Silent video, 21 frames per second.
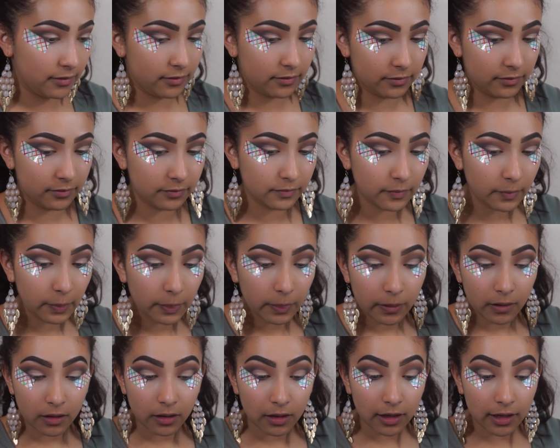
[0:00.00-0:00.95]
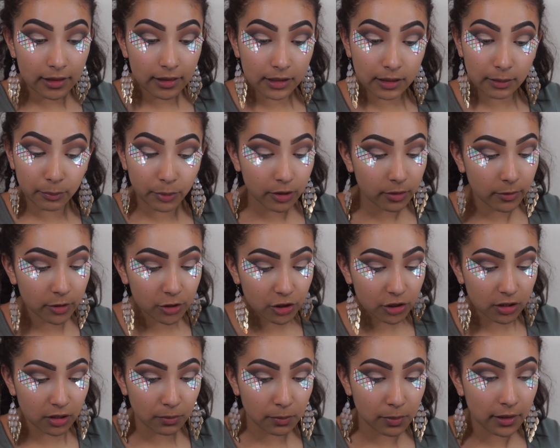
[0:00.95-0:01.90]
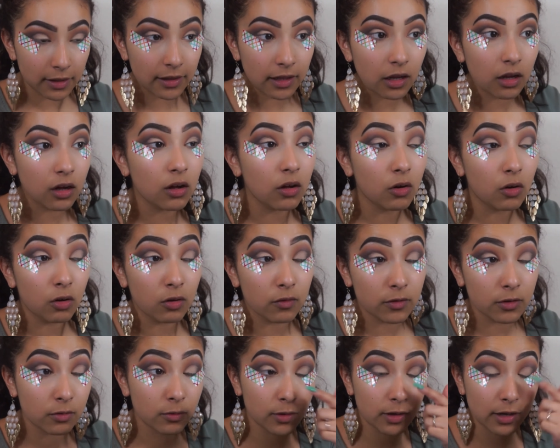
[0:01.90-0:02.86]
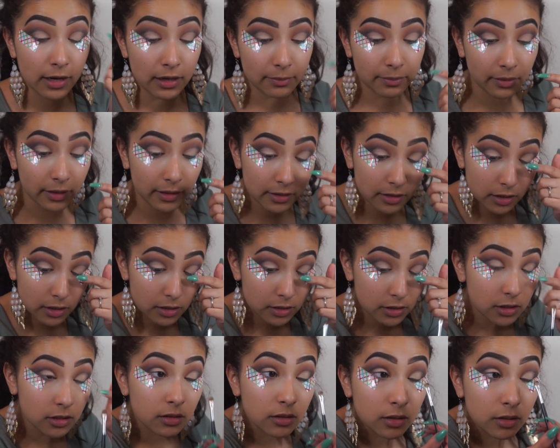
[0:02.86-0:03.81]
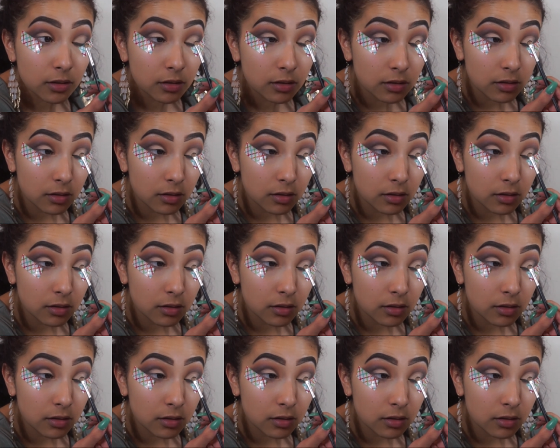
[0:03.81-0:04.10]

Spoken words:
Okay. And then I'm pretty much gonna apply that over where I applied the concealer.